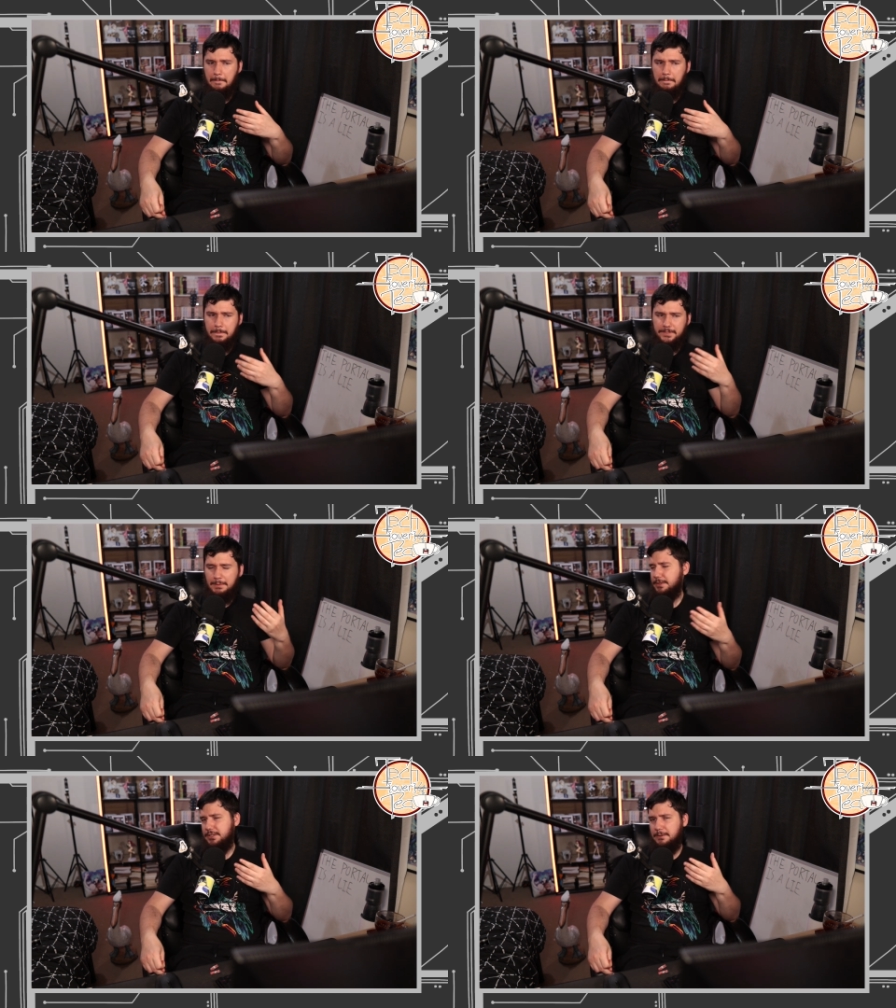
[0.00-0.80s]

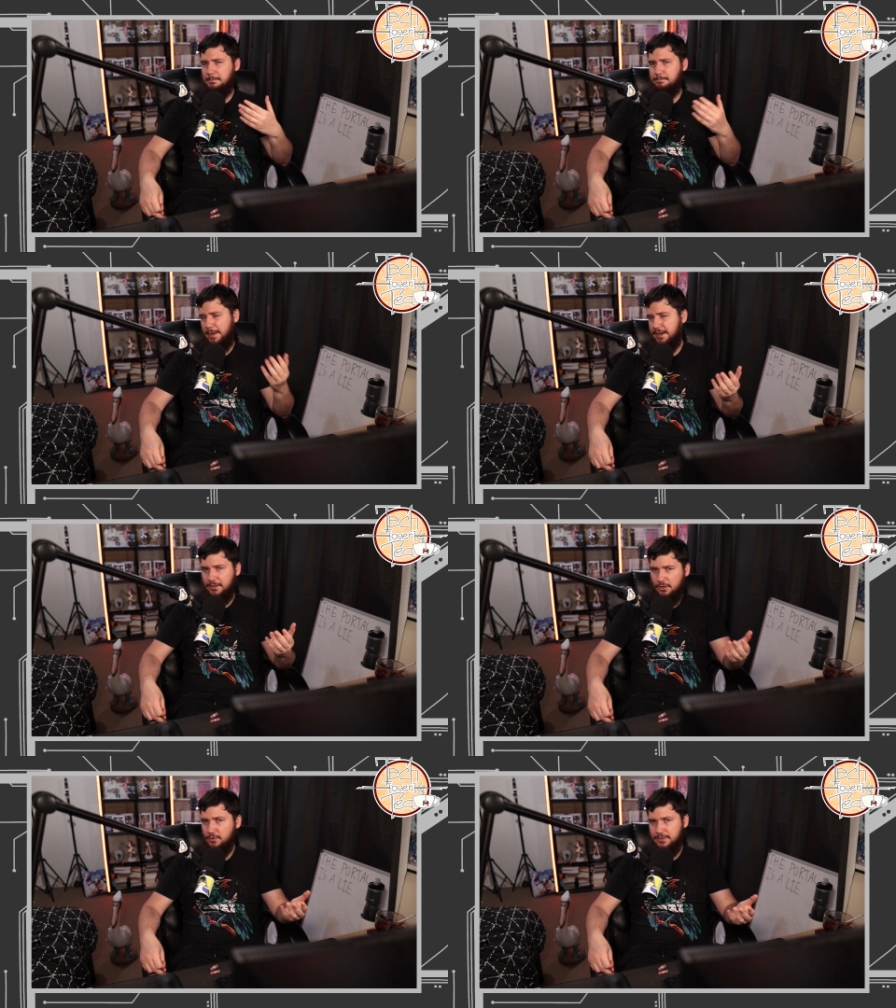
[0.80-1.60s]
some of the better
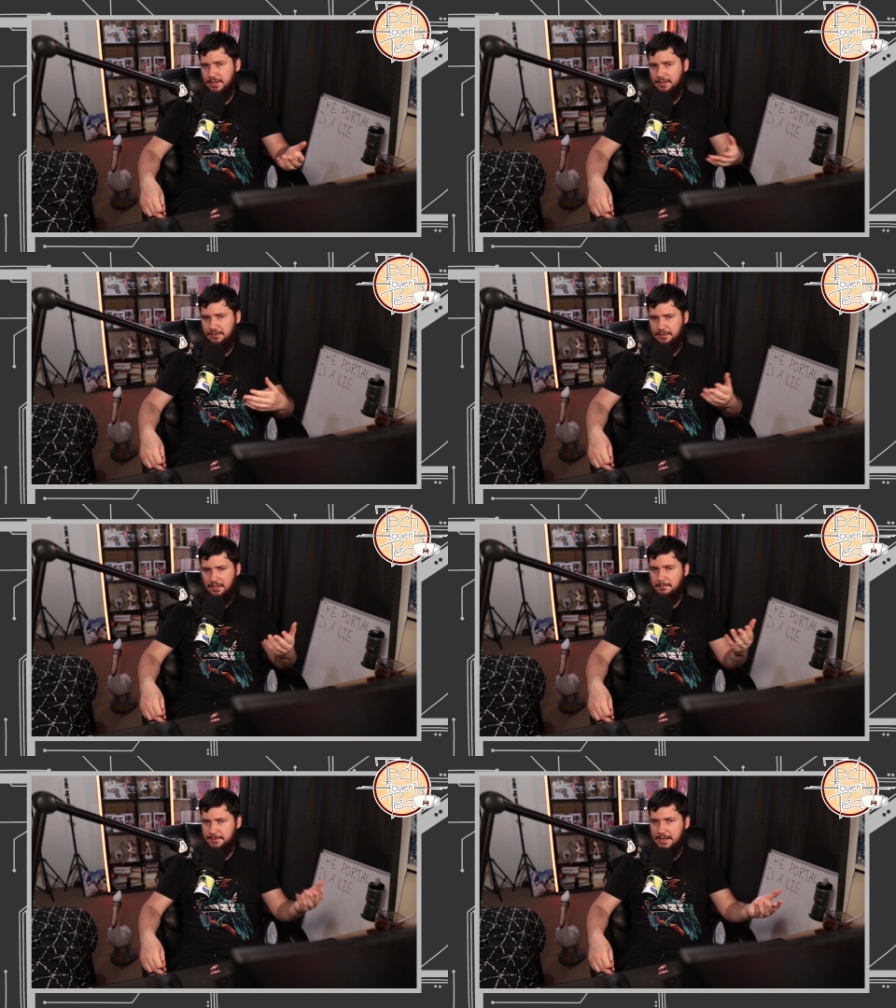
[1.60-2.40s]
content that
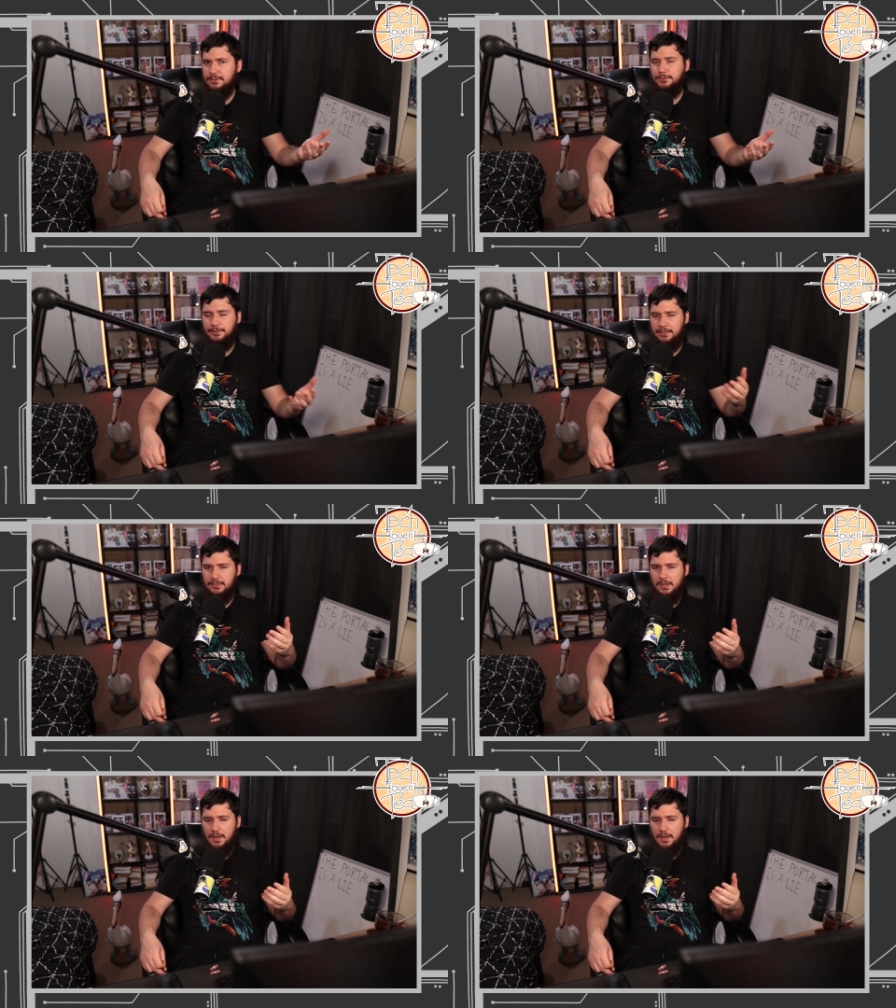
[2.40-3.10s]
comes out of it.